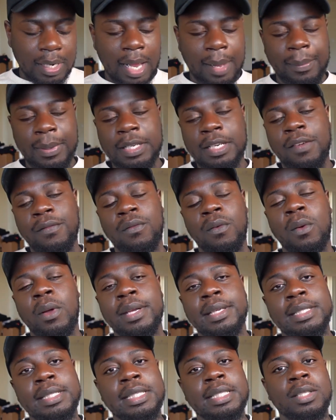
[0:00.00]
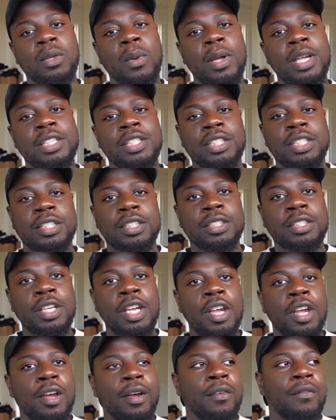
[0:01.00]
I've been avoiding this question
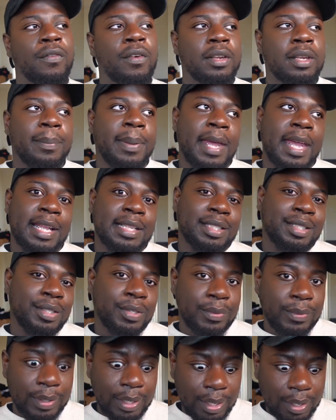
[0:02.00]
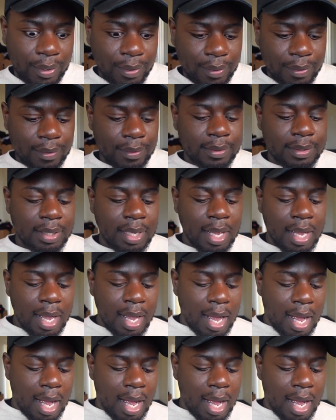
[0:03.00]
for the past two years.